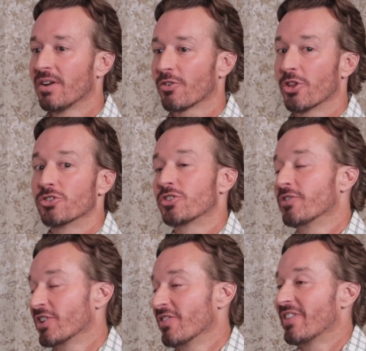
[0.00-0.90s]
for those of
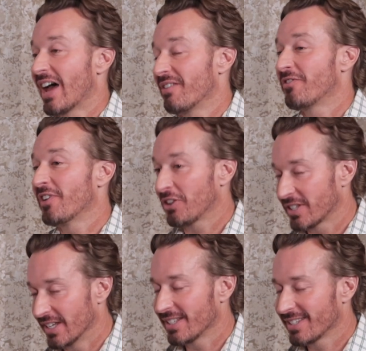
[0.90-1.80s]
you who have not
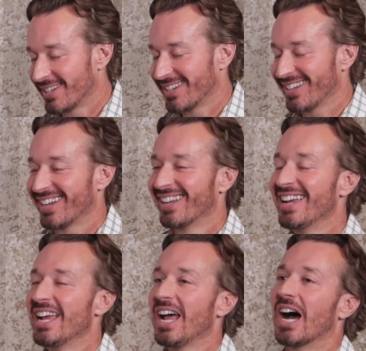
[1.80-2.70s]
felt it,
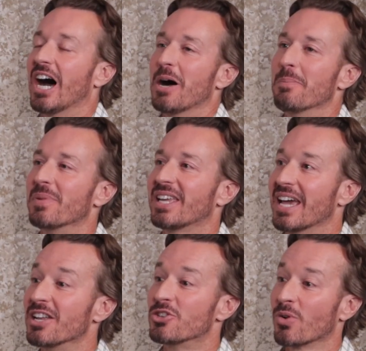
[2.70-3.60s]

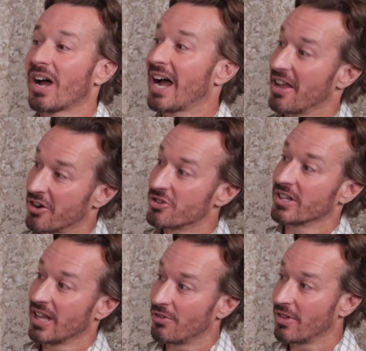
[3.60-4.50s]
getting to a high
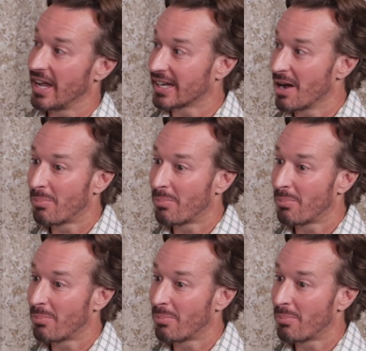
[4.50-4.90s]
energy level like a